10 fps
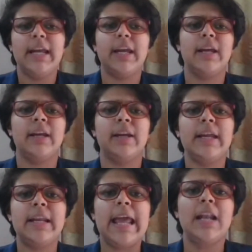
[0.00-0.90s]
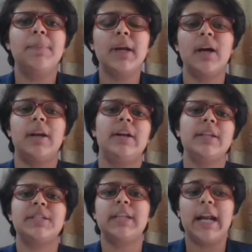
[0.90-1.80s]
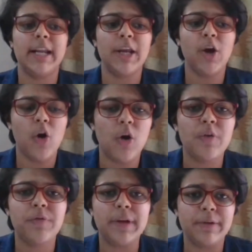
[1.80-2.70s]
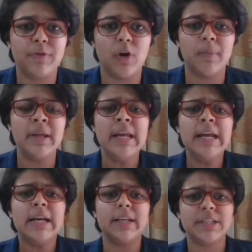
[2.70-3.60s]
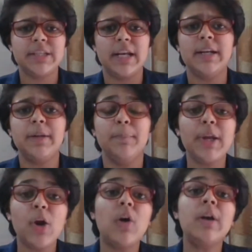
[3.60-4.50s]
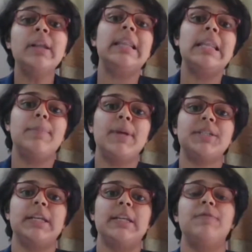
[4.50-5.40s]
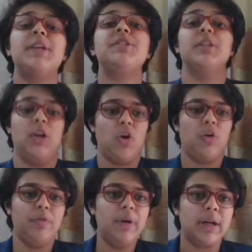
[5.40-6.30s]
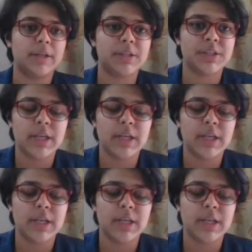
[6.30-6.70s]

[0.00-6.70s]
in helping our understanding of informed consent beyond the limits in which the law works.